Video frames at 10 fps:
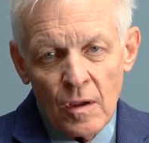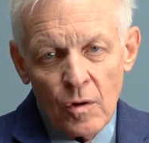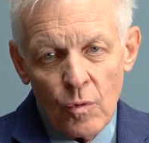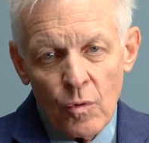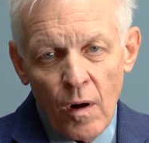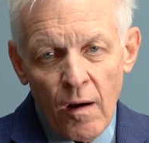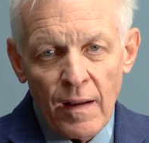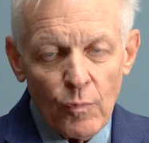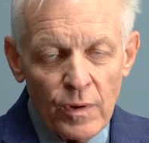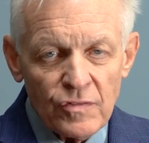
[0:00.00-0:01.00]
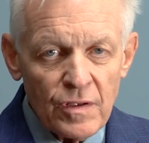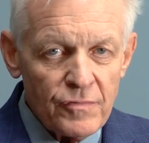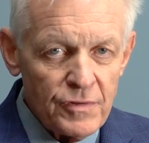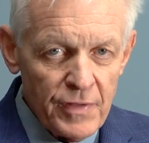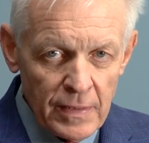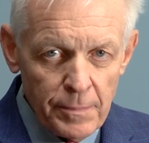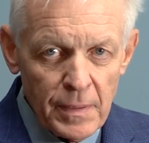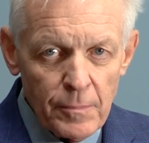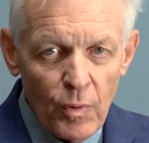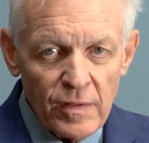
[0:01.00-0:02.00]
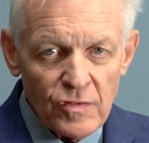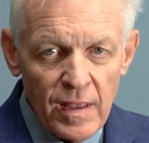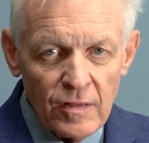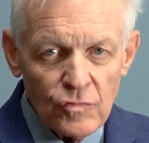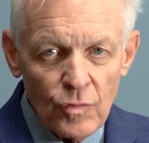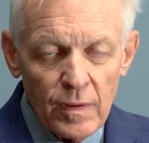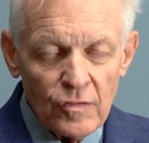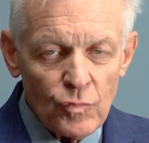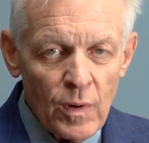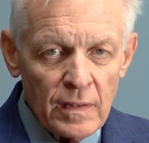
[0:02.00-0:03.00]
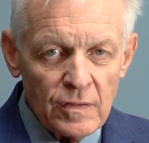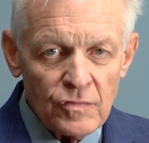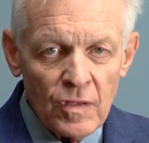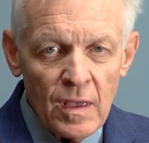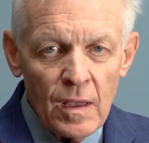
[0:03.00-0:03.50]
who are at risk of developing breast cancer, as well as